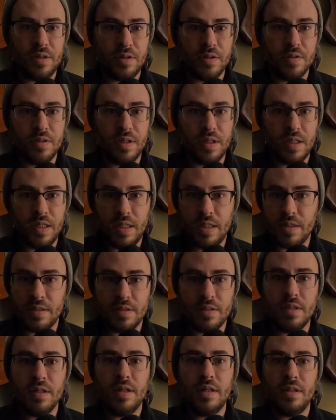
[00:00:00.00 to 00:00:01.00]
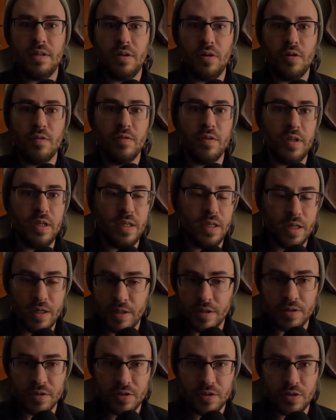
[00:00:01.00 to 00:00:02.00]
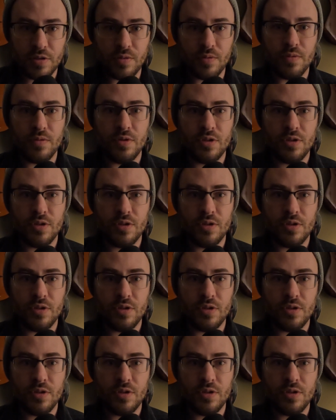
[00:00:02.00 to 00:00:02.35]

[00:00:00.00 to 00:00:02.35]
all that he has done over the years to